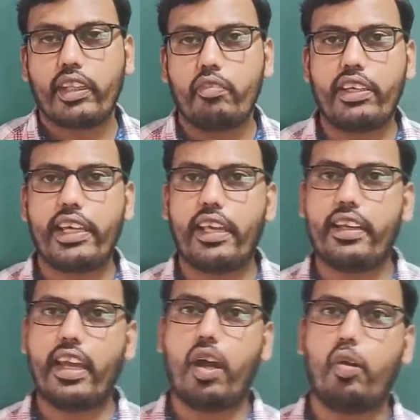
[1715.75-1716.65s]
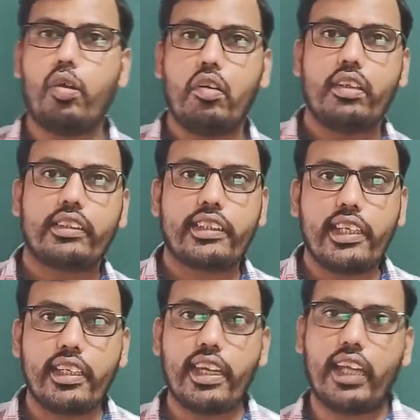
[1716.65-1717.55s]
we can have
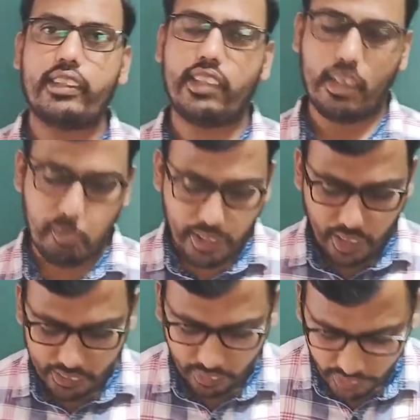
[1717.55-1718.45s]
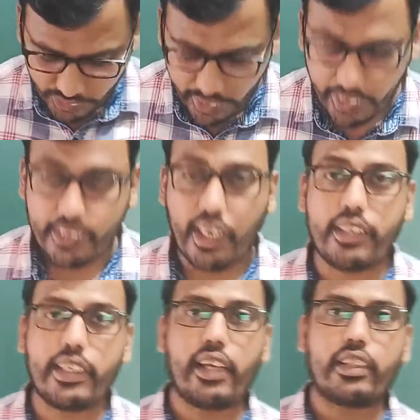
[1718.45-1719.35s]
skin cancer because of the direct
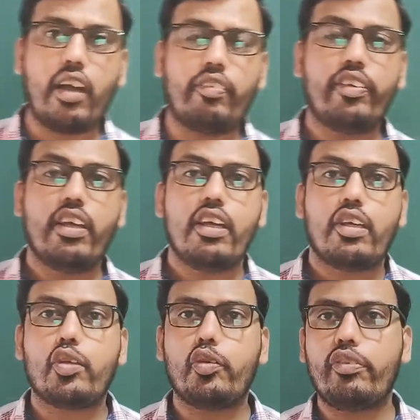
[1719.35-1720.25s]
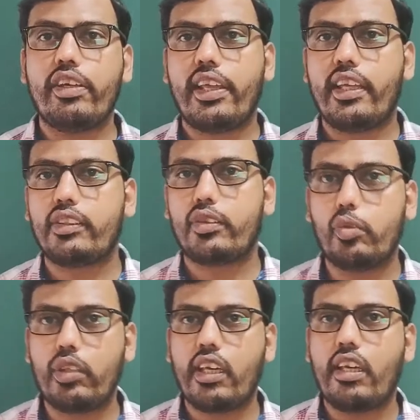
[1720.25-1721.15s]
contact of UV rays
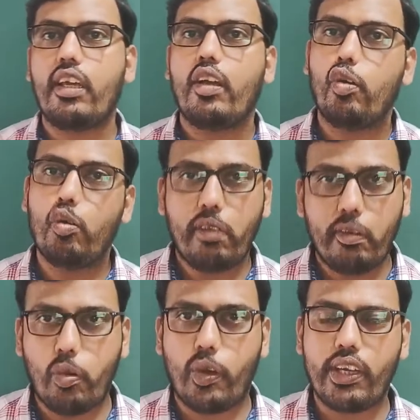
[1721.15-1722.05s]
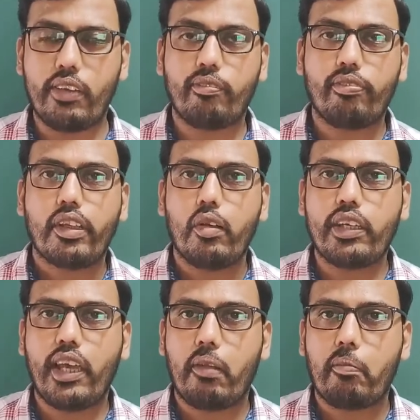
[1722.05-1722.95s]
to the human body. Okay,